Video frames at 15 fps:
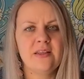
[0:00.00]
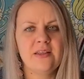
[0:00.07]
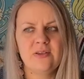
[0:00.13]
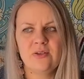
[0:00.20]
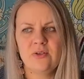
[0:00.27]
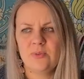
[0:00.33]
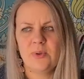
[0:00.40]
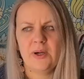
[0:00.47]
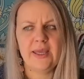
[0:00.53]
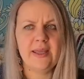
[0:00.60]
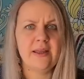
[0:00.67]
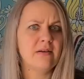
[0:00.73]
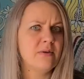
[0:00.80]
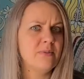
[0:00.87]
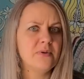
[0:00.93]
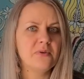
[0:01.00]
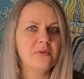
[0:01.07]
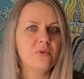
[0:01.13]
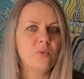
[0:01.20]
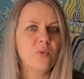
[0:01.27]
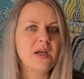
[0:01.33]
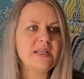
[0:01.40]
do my hair about
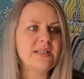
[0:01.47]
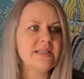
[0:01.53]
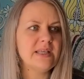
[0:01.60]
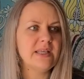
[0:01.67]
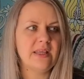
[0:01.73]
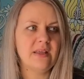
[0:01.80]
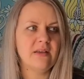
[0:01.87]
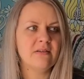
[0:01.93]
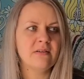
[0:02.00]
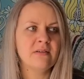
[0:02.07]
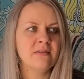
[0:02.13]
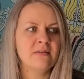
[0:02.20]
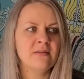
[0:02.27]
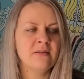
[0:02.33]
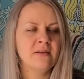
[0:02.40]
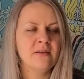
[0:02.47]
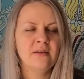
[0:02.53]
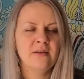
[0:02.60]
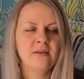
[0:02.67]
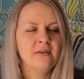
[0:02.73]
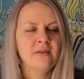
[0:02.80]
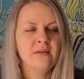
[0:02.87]
twice a year.
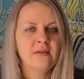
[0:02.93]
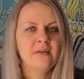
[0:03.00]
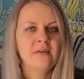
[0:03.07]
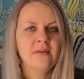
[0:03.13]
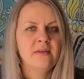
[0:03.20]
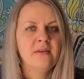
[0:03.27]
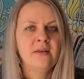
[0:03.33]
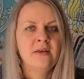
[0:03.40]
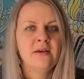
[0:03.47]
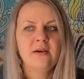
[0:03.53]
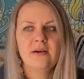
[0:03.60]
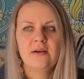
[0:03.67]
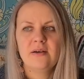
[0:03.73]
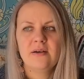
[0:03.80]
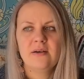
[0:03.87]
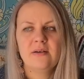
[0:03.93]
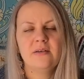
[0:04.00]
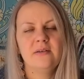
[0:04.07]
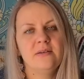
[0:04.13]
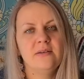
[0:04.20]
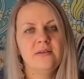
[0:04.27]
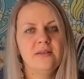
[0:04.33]

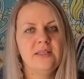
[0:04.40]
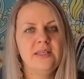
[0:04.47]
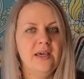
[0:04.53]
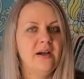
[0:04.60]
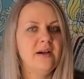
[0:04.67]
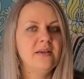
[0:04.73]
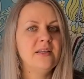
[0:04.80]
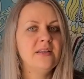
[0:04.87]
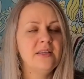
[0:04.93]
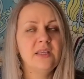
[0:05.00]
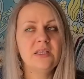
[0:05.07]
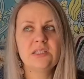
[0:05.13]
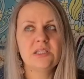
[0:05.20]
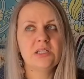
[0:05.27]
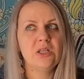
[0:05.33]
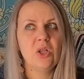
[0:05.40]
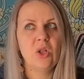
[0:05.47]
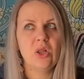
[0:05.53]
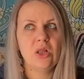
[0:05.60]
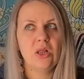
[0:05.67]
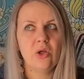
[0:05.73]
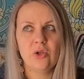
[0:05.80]
It takes a
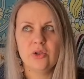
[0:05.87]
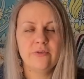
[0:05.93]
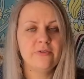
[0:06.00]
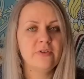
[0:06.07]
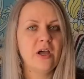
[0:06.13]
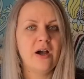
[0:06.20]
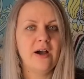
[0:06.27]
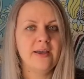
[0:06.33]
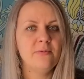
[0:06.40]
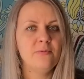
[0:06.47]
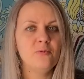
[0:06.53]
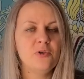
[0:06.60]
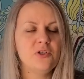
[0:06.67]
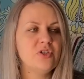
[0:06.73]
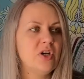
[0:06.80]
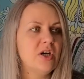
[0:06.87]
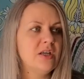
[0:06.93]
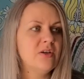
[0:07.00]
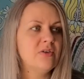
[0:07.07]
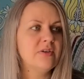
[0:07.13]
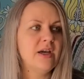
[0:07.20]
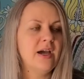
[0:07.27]
lot of time, which I
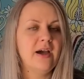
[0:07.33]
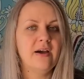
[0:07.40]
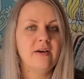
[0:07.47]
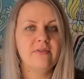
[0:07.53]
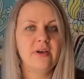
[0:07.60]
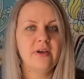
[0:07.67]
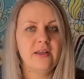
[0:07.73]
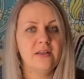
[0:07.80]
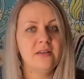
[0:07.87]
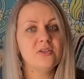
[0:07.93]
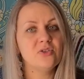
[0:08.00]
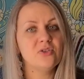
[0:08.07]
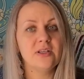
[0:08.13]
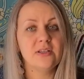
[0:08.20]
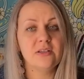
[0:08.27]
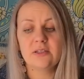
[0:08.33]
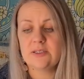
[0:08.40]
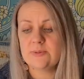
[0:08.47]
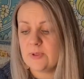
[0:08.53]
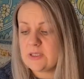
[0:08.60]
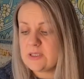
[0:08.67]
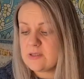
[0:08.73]
don't have. And it's rather
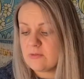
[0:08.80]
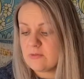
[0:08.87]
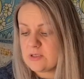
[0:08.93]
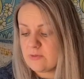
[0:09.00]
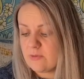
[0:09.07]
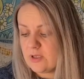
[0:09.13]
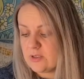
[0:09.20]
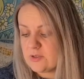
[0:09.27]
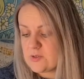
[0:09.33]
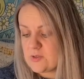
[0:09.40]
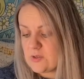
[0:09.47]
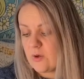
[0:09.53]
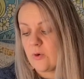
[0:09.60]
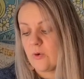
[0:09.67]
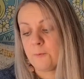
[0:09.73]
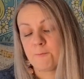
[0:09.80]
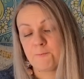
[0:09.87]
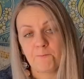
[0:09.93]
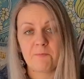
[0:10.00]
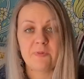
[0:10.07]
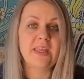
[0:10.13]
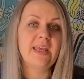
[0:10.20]
expensive as well. So,
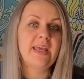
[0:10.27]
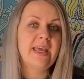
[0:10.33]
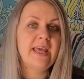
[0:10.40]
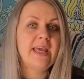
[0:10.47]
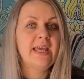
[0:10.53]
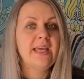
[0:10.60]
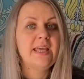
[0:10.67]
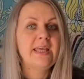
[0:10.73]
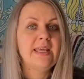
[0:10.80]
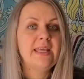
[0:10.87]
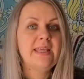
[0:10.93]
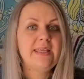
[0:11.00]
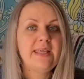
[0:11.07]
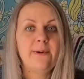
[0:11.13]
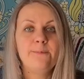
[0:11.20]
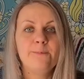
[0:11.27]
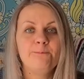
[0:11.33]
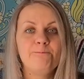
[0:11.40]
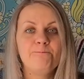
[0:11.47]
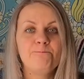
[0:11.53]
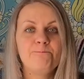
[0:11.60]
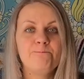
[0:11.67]
yeah.
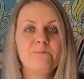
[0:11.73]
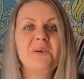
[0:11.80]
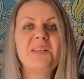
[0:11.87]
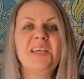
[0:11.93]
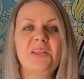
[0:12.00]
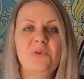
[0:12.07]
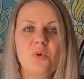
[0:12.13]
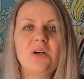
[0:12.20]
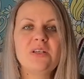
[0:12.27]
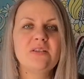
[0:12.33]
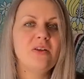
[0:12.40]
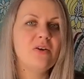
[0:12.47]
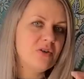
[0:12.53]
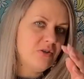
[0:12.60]
But it was long